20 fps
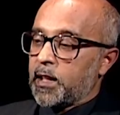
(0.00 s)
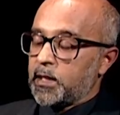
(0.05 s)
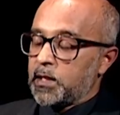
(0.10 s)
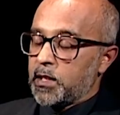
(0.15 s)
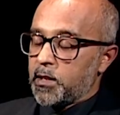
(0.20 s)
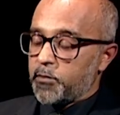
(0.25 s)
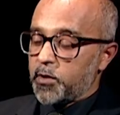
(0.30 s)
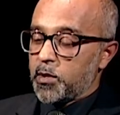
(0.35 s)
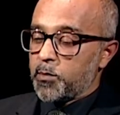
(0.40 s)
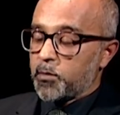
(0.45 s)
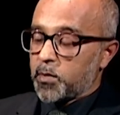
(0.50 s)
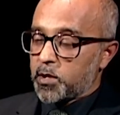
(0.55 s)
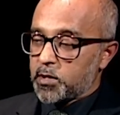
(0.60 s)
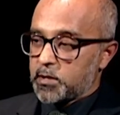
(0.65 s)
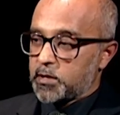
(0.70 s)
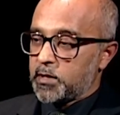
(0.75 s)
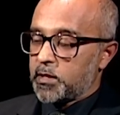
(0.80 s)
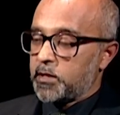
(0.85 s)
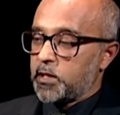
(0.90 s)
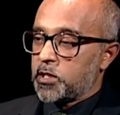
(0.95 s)
in every
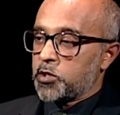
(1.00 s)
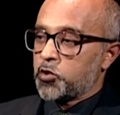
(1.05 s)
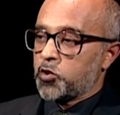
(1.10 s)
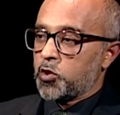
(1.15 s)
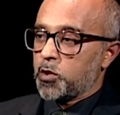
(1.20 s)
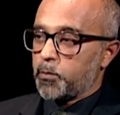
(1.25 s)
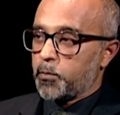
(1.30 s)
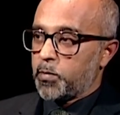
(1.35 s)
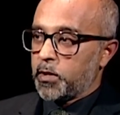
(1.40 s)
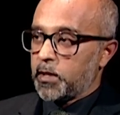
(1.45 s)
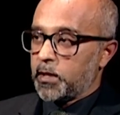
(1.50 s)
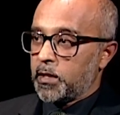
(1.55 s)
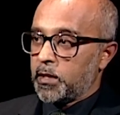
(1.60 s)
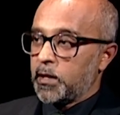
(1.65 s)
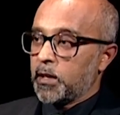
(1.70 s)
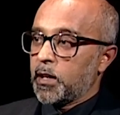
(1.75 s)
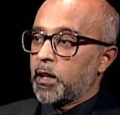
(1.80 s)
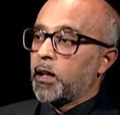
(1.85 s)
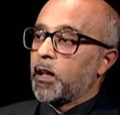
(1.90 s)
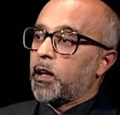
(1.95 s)
masjid there should
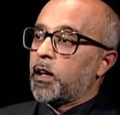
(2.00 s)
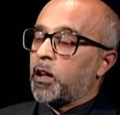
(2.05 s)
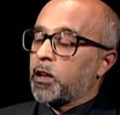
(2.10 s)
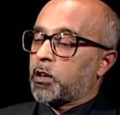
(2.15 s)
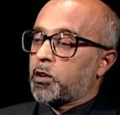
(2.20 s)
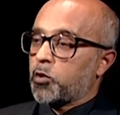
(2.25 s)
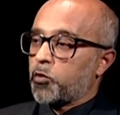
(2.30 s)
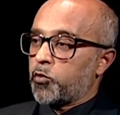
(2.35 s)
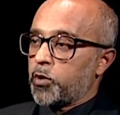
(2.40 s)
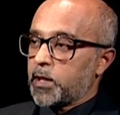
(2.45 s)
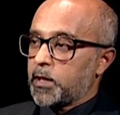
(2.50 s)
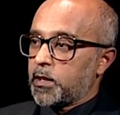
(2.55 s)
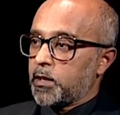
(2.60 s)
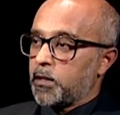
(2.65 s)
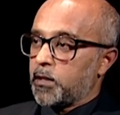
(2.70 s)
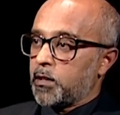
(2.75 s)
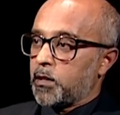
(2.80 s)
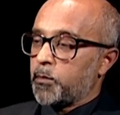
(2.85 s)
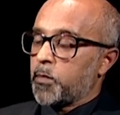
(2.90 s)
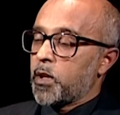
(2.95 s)
be a
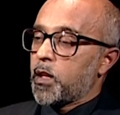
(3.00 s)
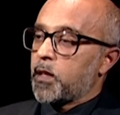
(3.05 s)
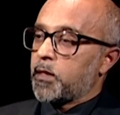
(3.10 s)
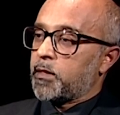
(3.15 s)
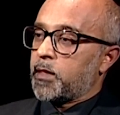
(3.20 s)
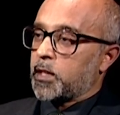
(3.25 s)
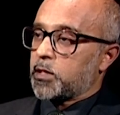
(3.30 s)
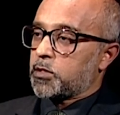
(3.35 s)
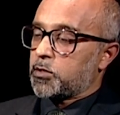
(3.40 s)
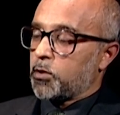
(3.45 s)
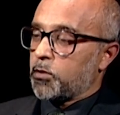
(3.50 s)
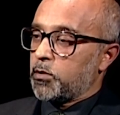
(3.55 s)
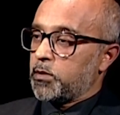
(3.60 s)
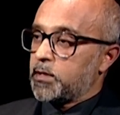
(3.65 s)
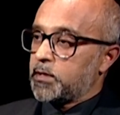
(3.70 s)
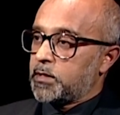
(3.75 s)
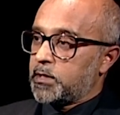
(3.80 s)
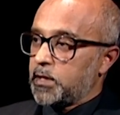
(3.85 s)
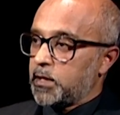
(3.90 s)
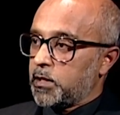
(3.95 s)
curriculum that solely
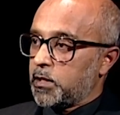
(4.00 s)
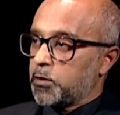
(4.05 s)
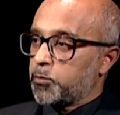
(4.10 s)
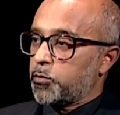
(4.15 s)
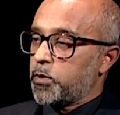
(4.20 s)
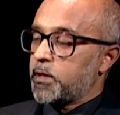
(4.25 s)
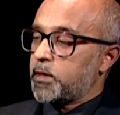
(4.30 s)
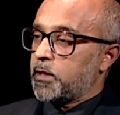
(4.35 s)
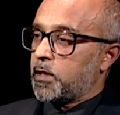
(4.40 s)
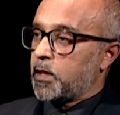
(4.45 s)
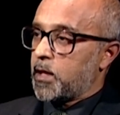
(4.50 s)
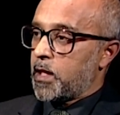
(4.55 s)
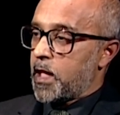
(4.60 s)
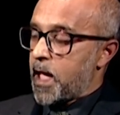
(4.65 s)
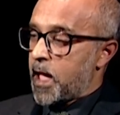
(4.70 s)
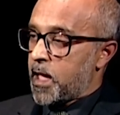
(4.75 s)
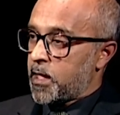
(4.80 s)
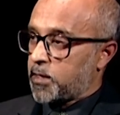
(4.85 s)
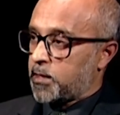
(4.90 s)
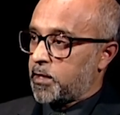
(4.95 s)
deals with
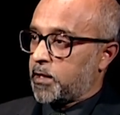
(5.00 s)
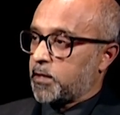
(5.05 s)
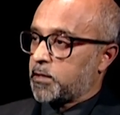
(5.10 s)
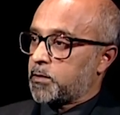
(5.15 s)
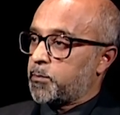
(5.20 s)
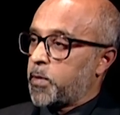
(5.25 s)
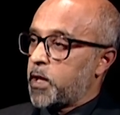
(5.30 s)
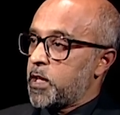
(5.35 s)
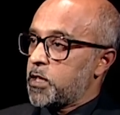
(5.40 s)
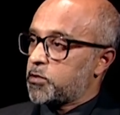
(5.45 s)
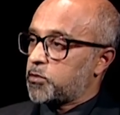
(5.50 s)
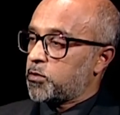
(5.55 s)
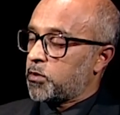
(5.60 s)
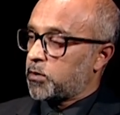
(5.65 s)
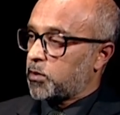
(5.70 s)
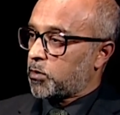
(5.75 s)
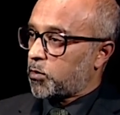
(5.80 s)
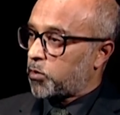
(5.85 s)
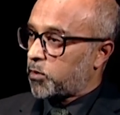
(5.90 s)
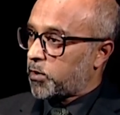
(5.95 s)
ethics based on
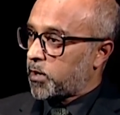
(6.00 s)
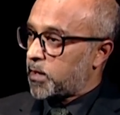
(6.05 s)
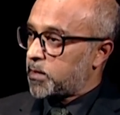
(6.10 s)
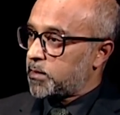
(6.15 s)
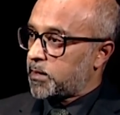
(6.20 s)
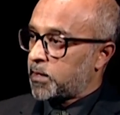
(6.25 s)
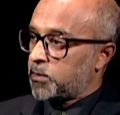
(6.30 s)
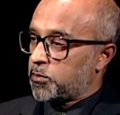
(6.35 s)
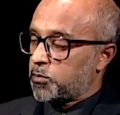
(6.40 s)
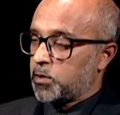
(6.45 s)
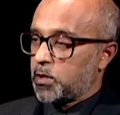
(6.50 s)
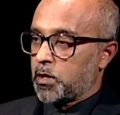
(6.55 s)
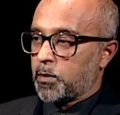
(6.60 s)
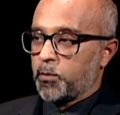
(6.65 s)
the Quran and Sunnah.